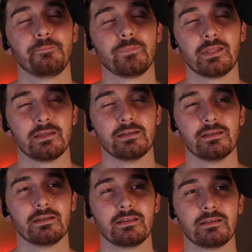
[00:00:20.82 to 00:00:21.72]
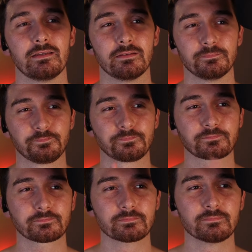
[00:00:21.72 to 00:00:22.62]
And
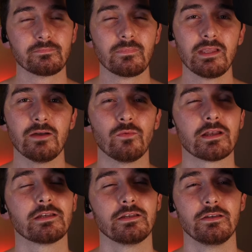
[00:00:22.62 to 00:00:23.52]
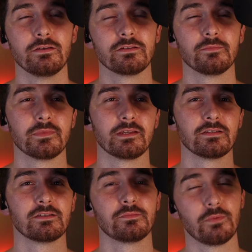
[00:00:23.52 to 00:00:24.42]
I wanted to do something
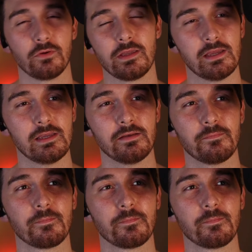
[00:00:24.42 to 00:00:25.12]
spooky.